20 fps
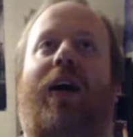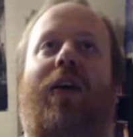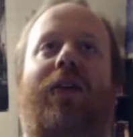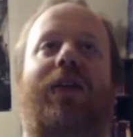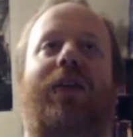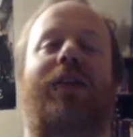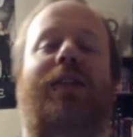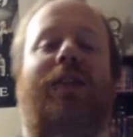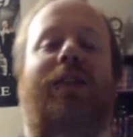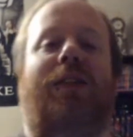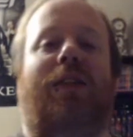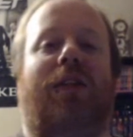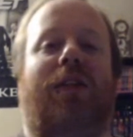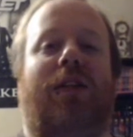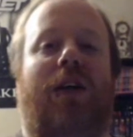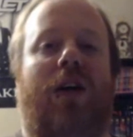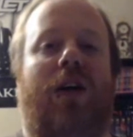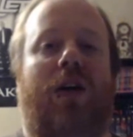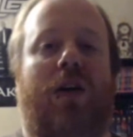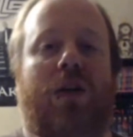this is going to
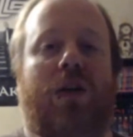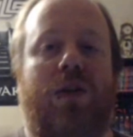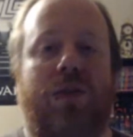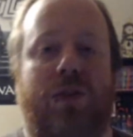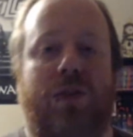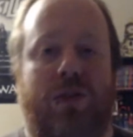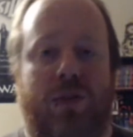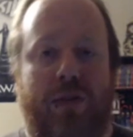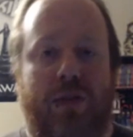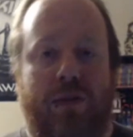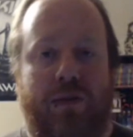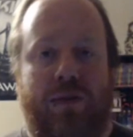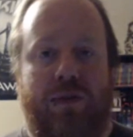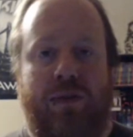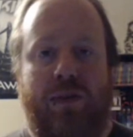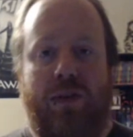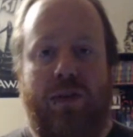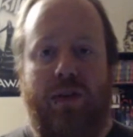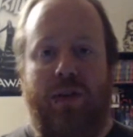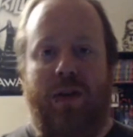all sort of
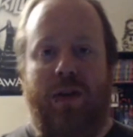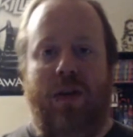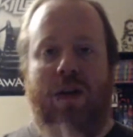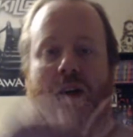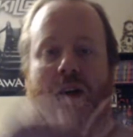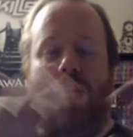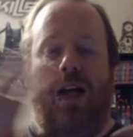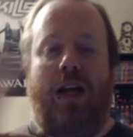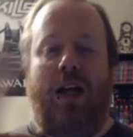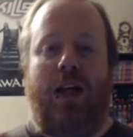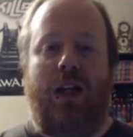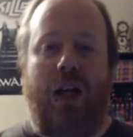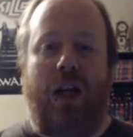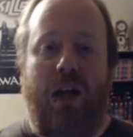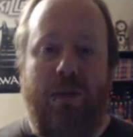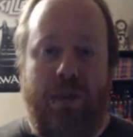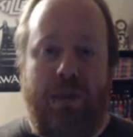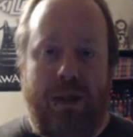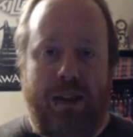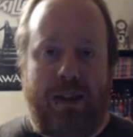
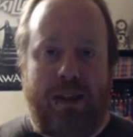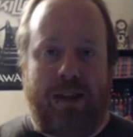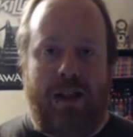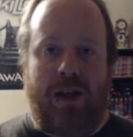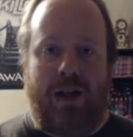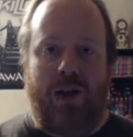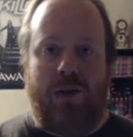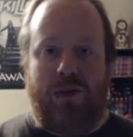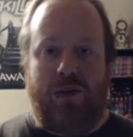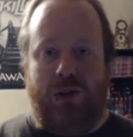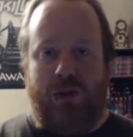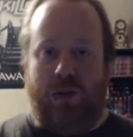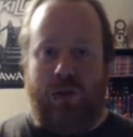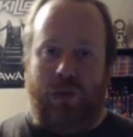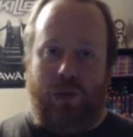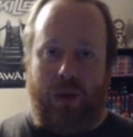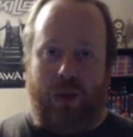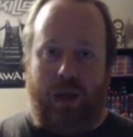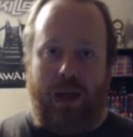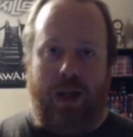encompass the whole
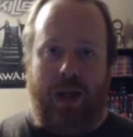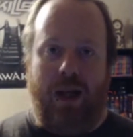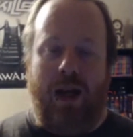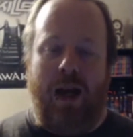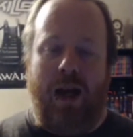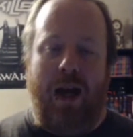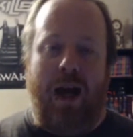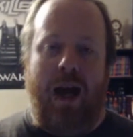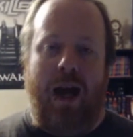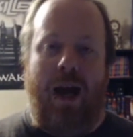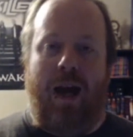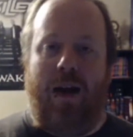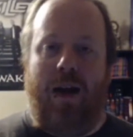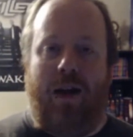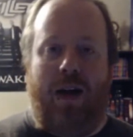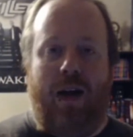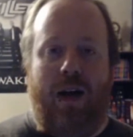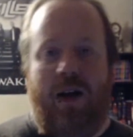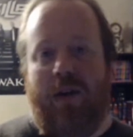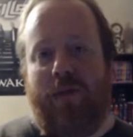story. How
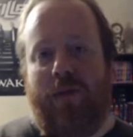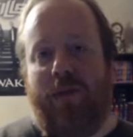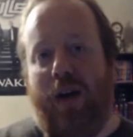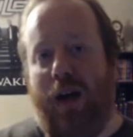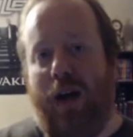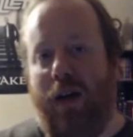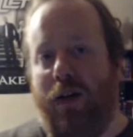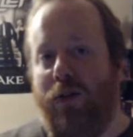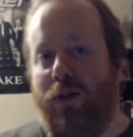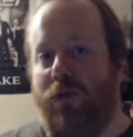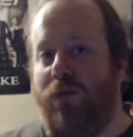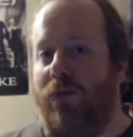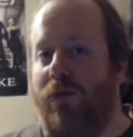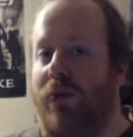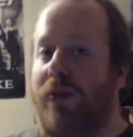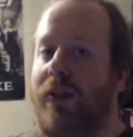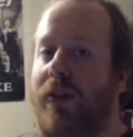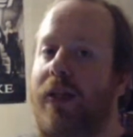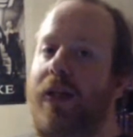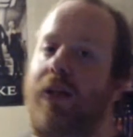Hellfire is
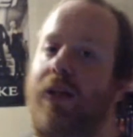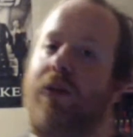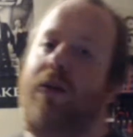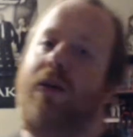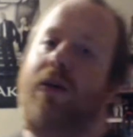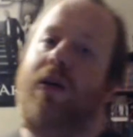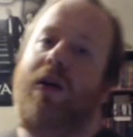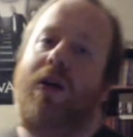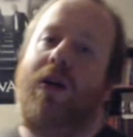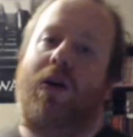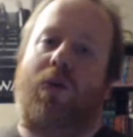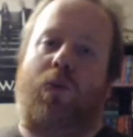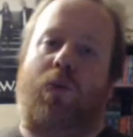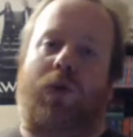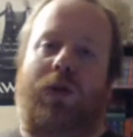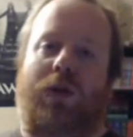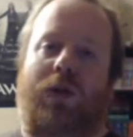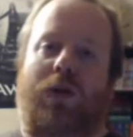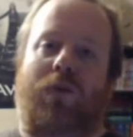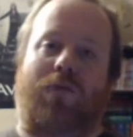really what
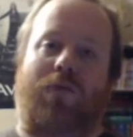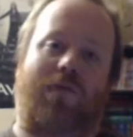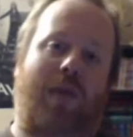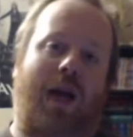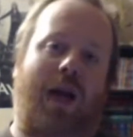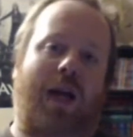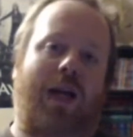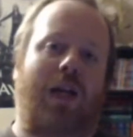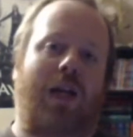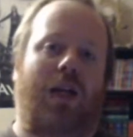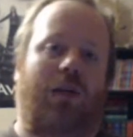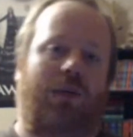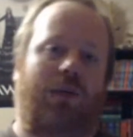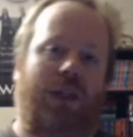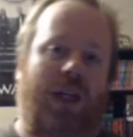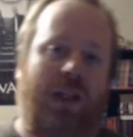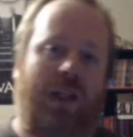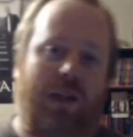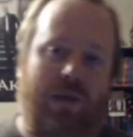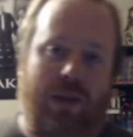their main
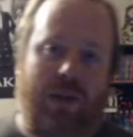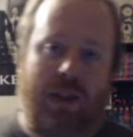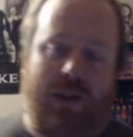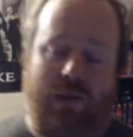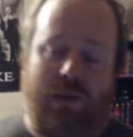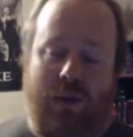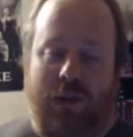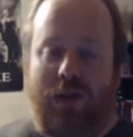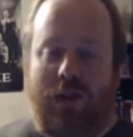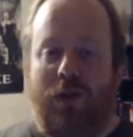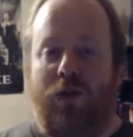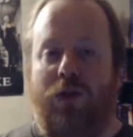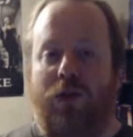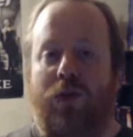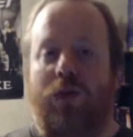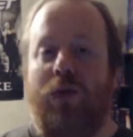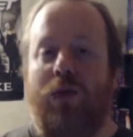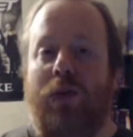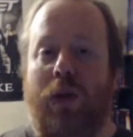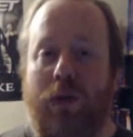objective is and what their
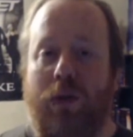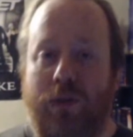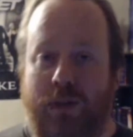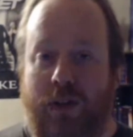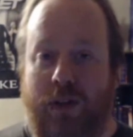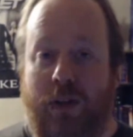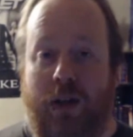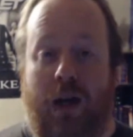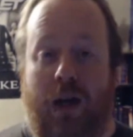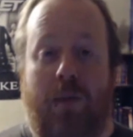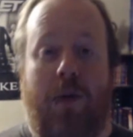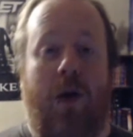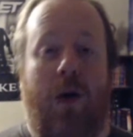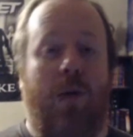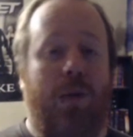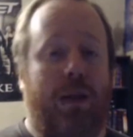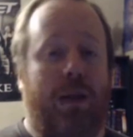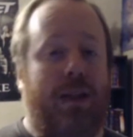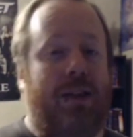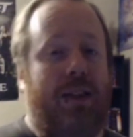true goals are. I'm
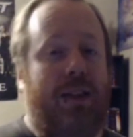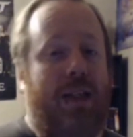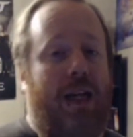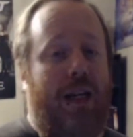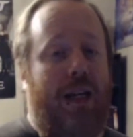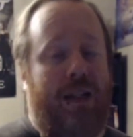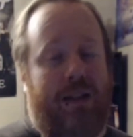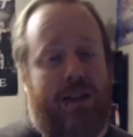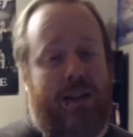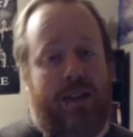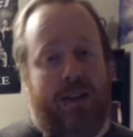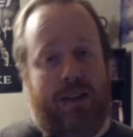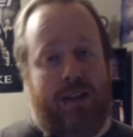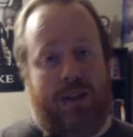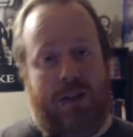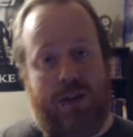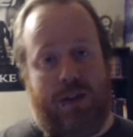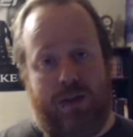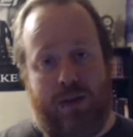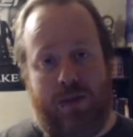hoping to see that in season
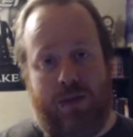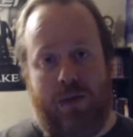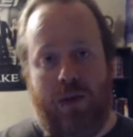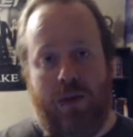2.